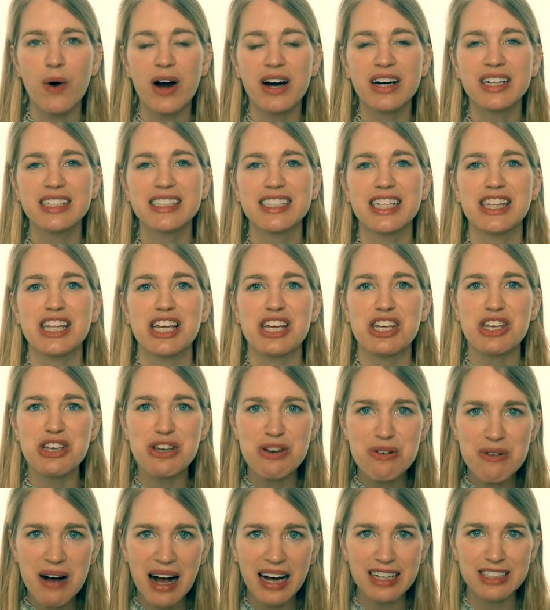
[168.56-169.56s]
Whereas in the
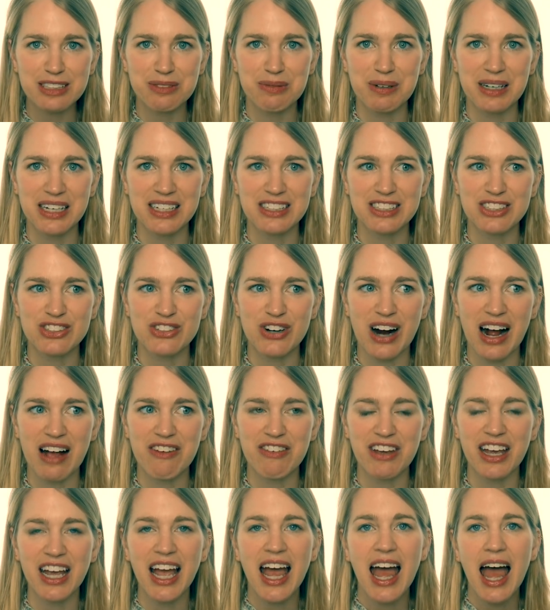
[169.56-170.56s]
US, when he's
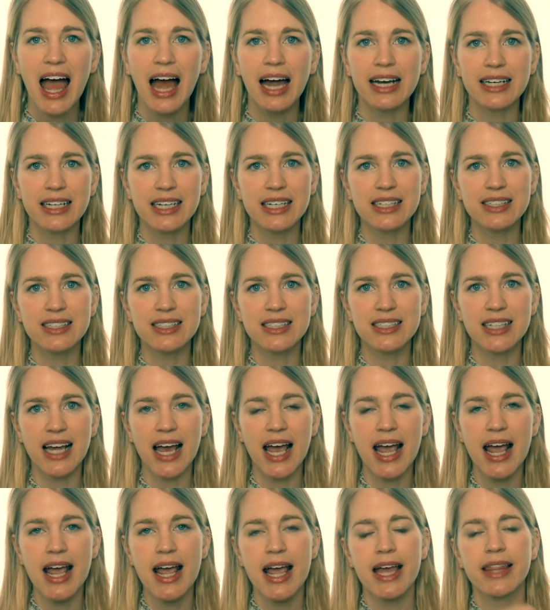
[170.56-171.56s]
driving and he's,
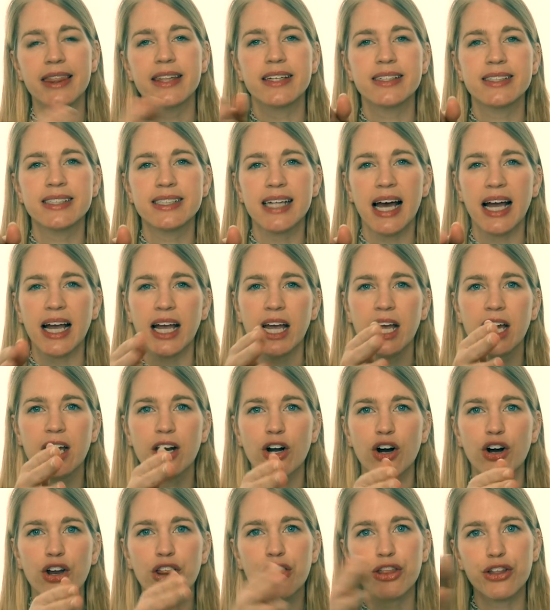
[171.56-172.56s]
say, in the
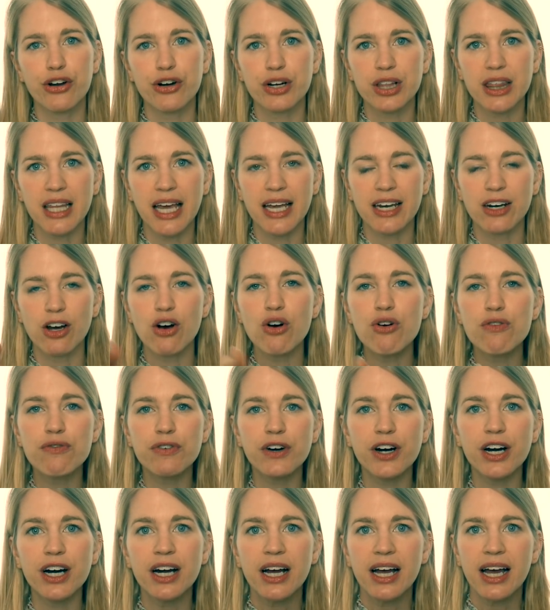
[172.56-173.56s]
second or third lane
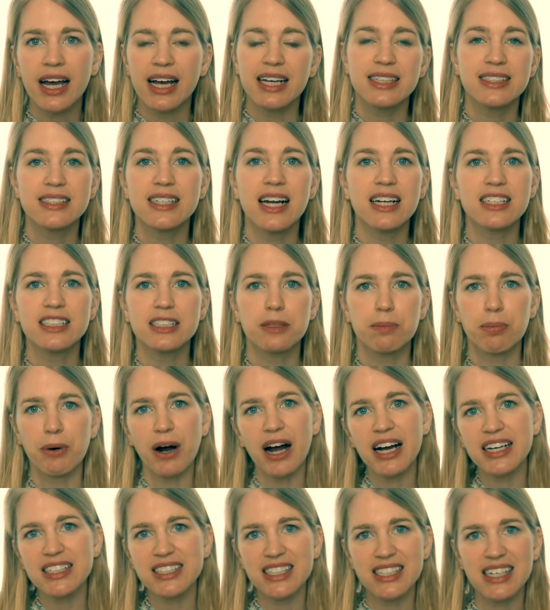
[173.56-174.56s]
over, it's not
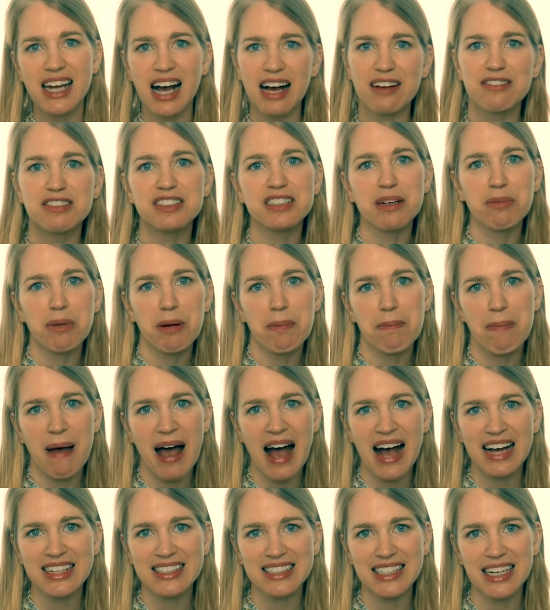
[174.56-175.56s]
surprising to have someone
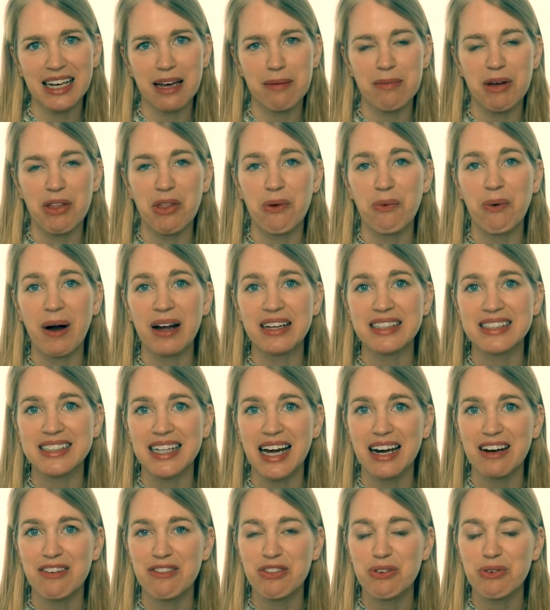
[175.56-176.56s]
passing him on the right
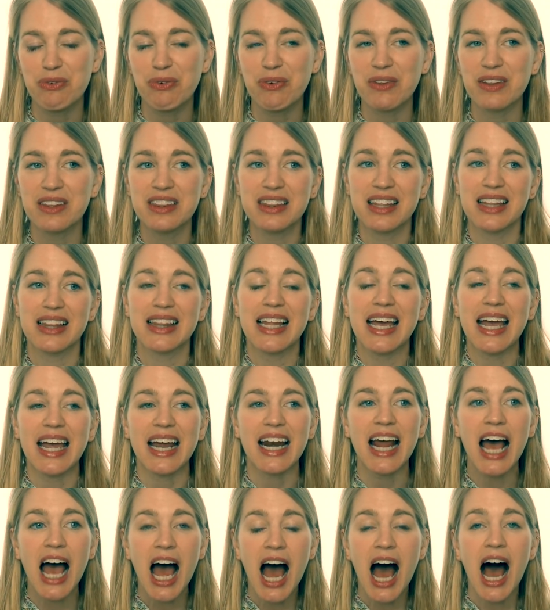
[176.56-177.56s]
side of the
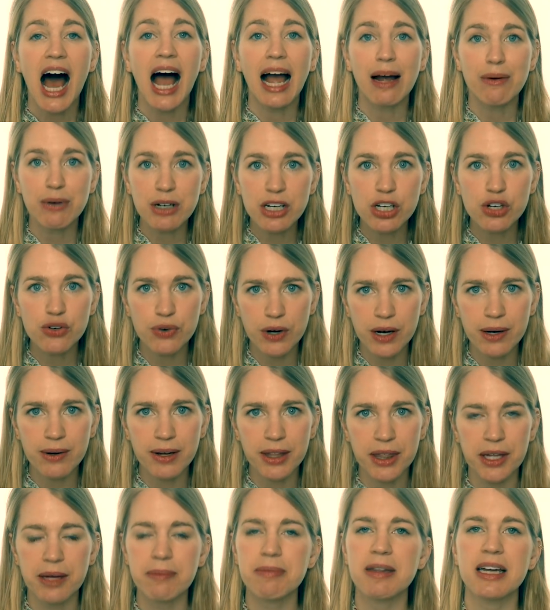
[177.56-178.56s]
lane. I would agree
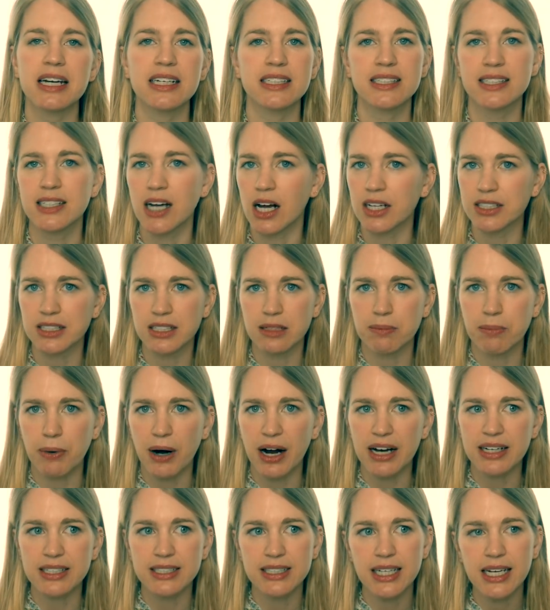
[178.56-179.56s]
with him that it's not
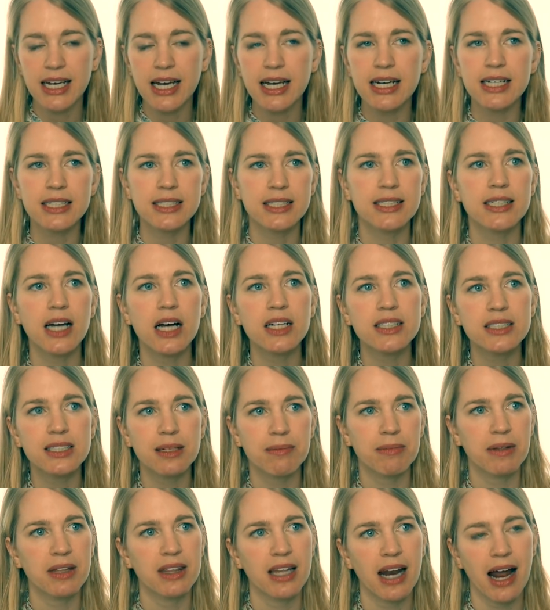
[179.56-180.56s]
surprising and it's not
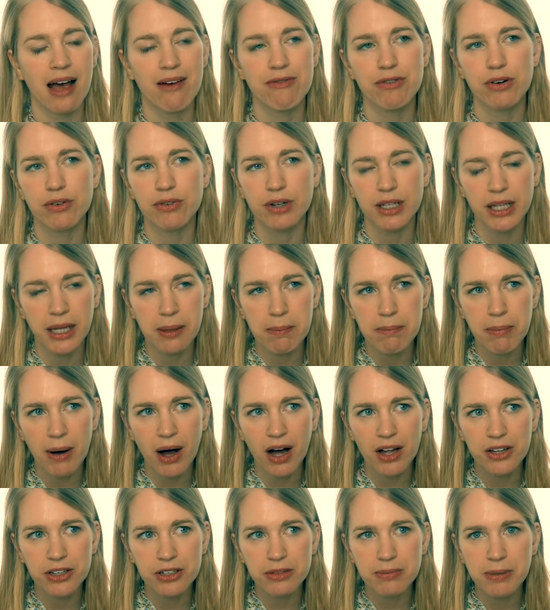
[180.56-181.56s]
something that ever really
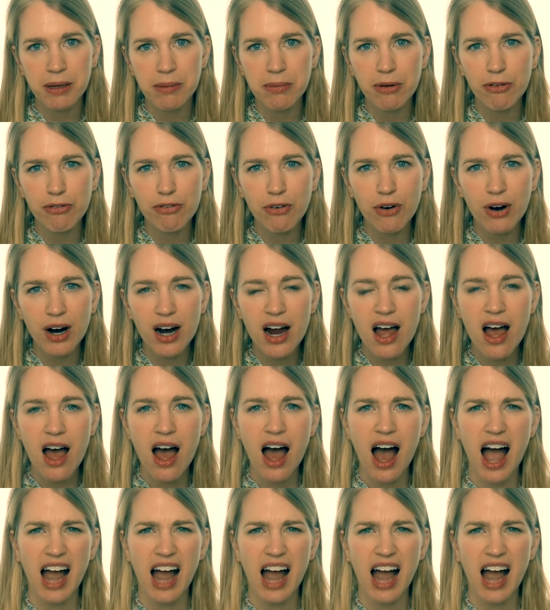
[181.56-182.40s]
bothered me before.